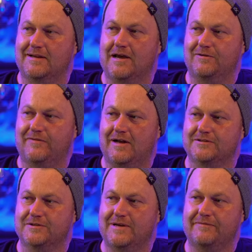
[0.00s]
a guy that
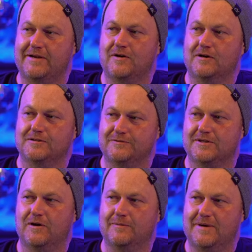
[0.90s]
followed you, I've never heard you
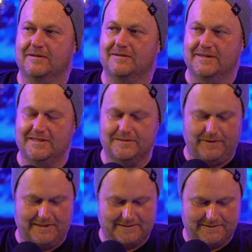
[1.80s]
talk about these
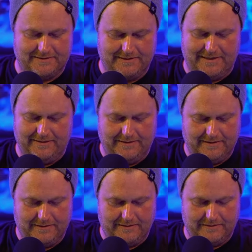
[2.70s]
places.
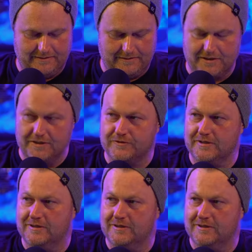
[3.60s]
Country